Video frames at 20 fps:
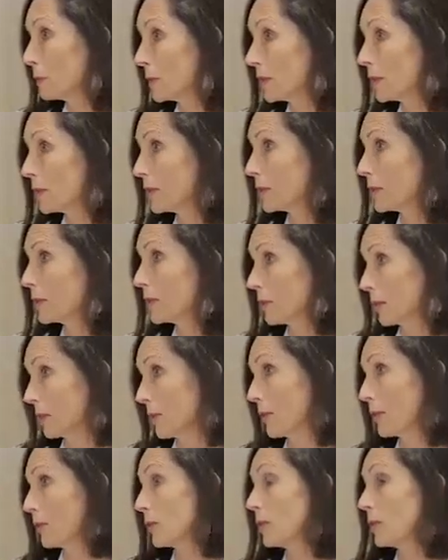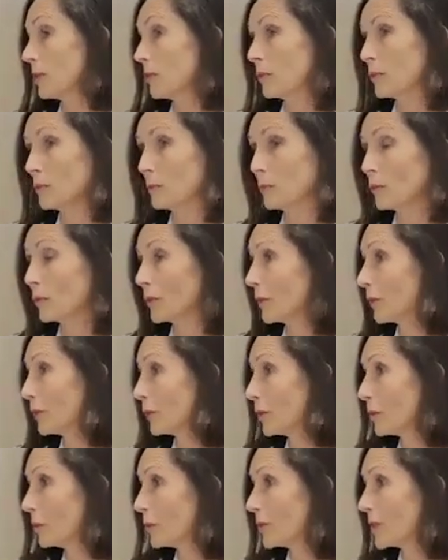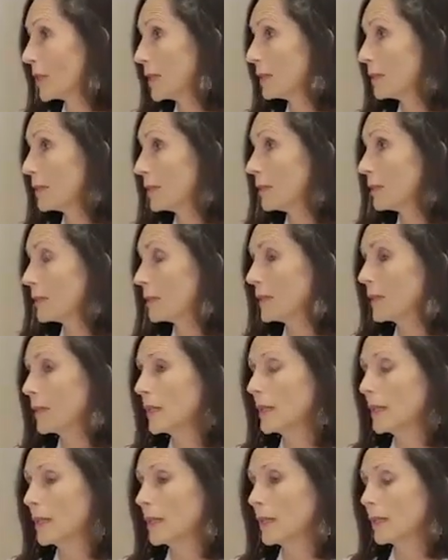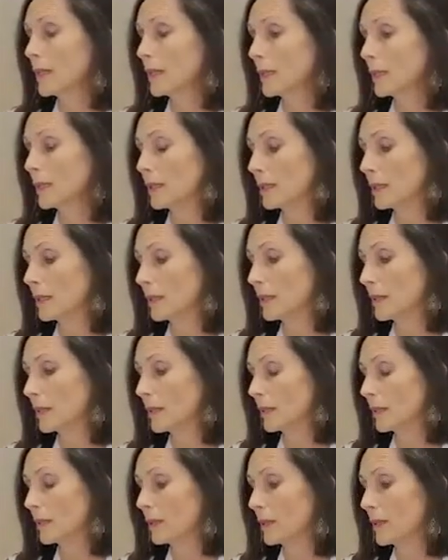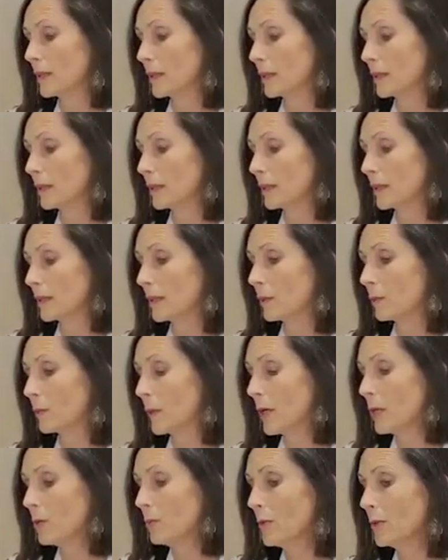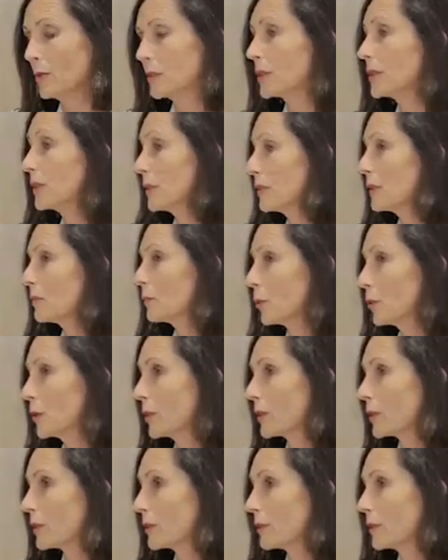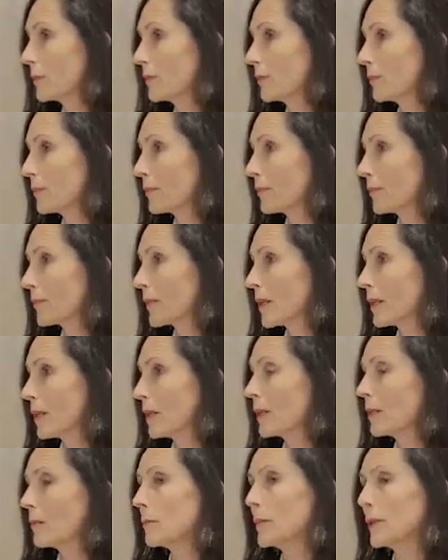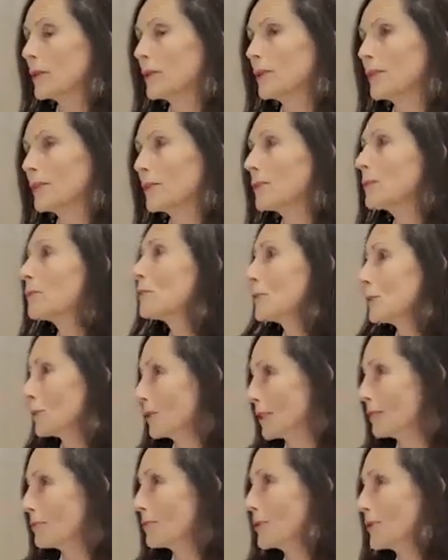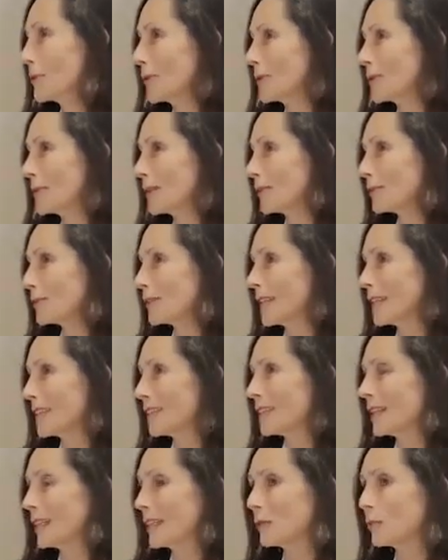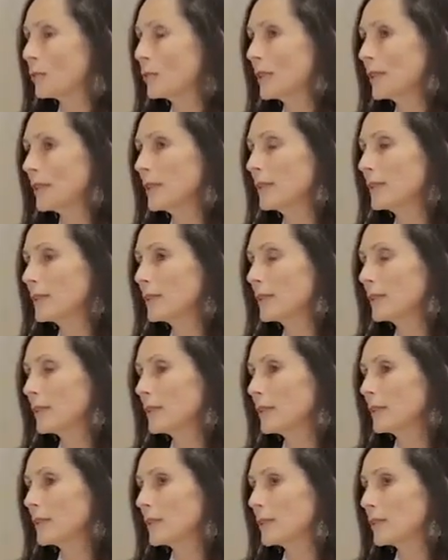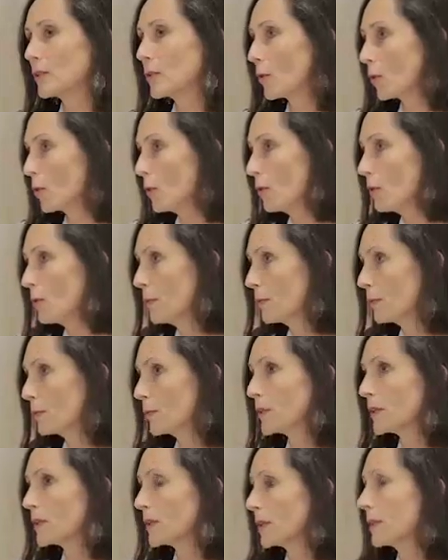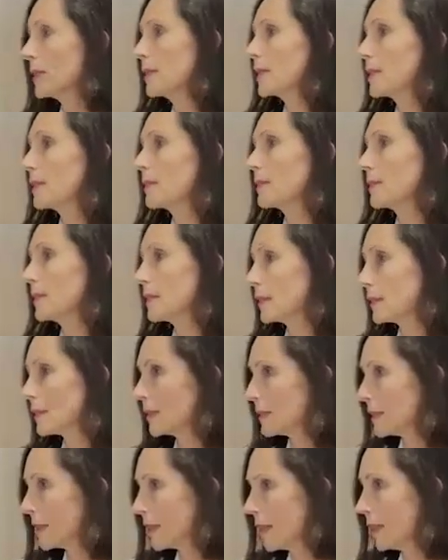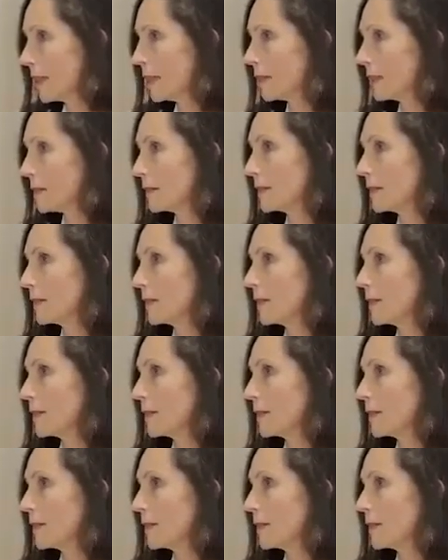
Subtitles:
women, more than 30% in the parliament. This is important, yes. But you need more, in fact. And with this law, we see that this is again